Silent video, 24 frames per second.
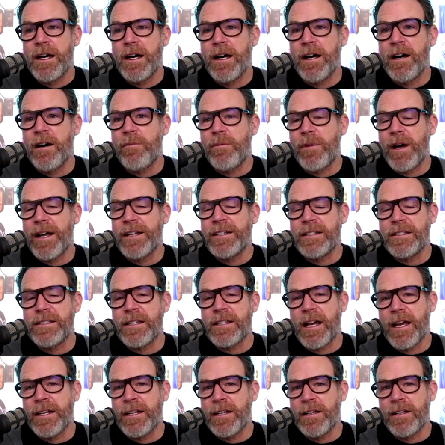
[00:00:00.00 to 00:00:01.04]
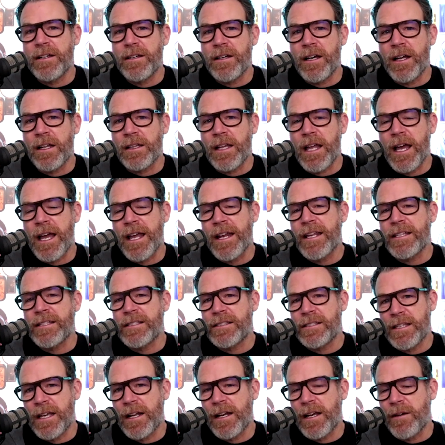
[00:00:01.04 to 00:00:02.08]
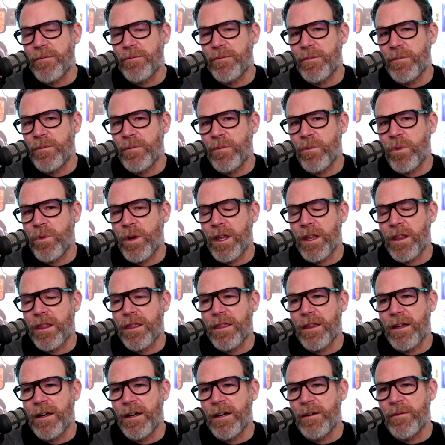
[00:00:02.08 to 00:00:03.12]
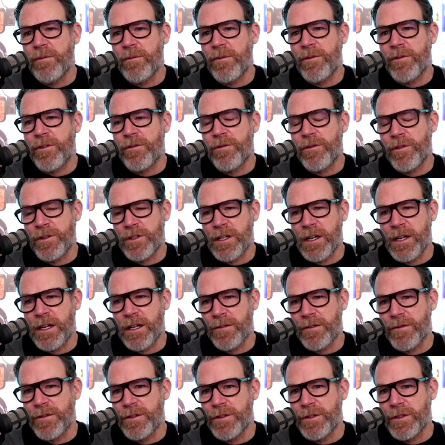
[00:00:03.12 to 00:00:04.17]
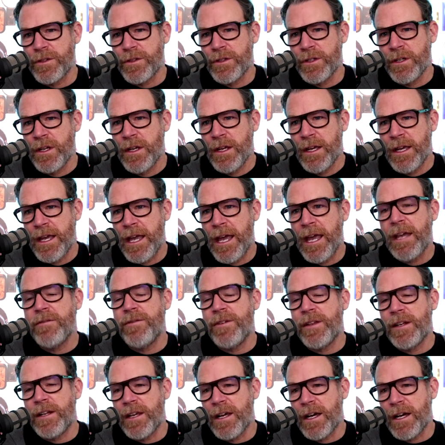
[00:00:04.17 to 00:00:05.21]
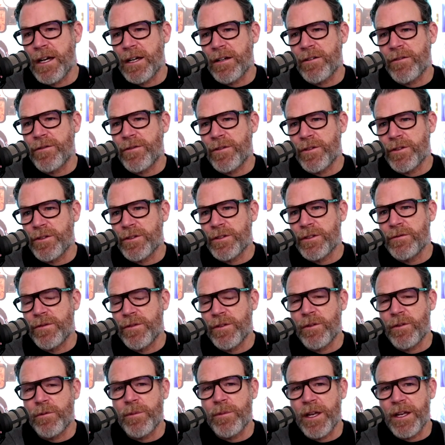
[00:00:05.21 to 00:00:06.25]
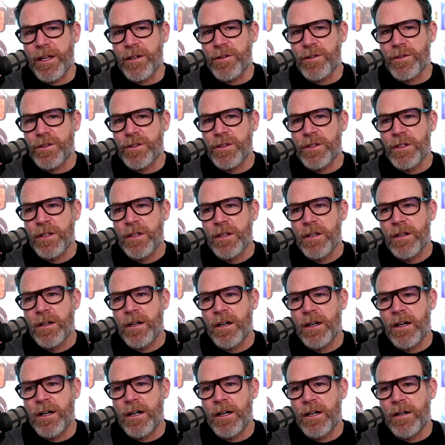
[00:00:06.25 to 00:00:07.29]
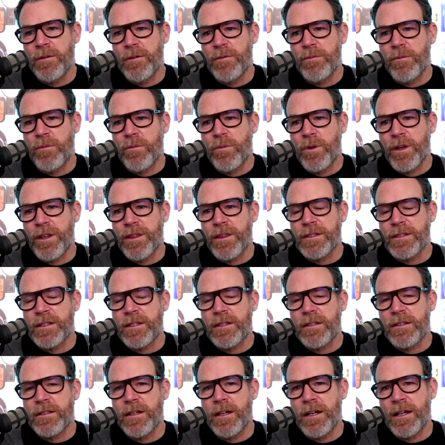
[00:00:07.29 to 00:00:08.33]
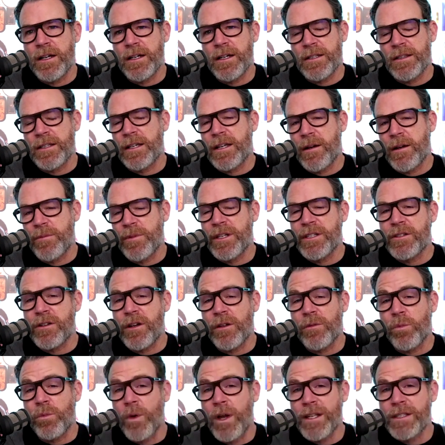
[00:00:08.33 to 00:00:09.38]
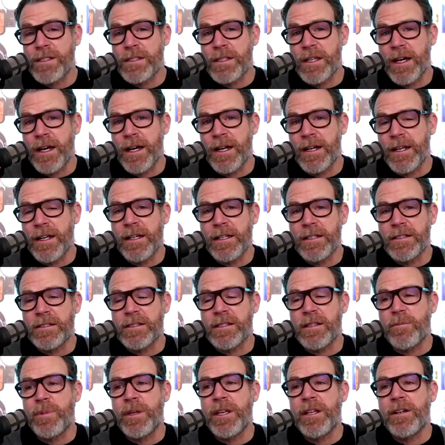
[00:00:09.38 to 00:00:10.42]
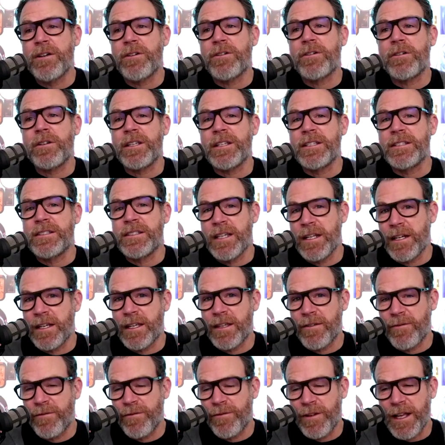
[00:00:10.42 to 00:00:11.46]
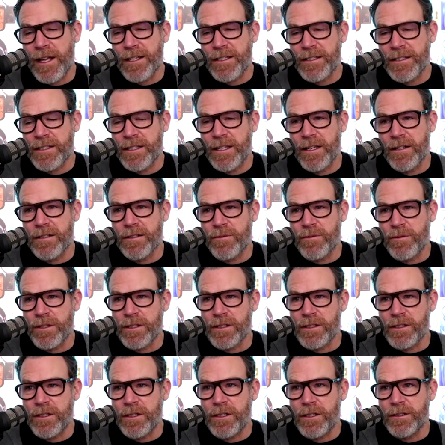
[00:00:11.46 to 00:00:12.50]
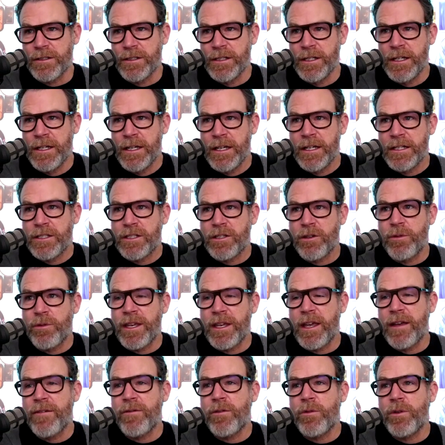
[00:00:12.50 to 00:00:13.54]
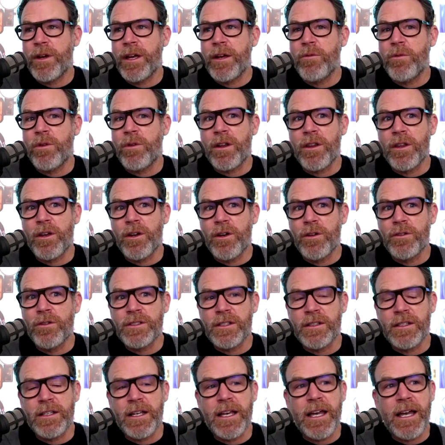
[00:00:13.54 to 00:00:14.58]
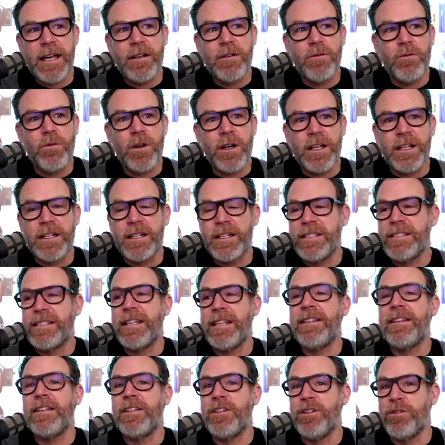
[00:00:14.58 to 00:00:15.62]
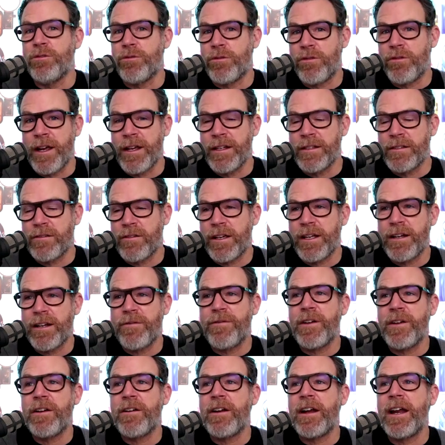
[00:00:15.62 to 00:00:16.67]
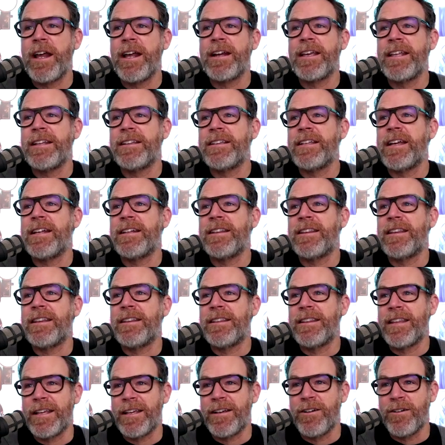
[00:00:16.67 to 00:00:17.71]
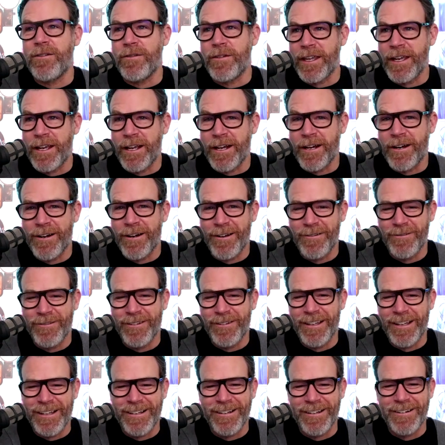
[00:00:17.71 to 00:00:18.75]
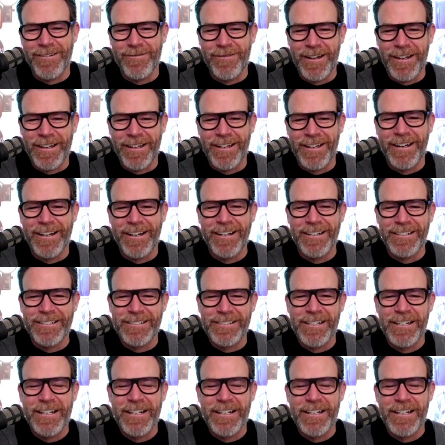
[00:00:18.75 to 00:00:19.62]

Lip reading: I designed a lighting setup for photographers and videographers and filmmakers. With this, the company's called Westcott, and it's the Peter Hurley Cynic Flex Kit is what it's called. So we gave away one of those, and the guy who won it is in the Ukraine. So I got to figure out how to get that thing over there. I'm like, oh my gosh.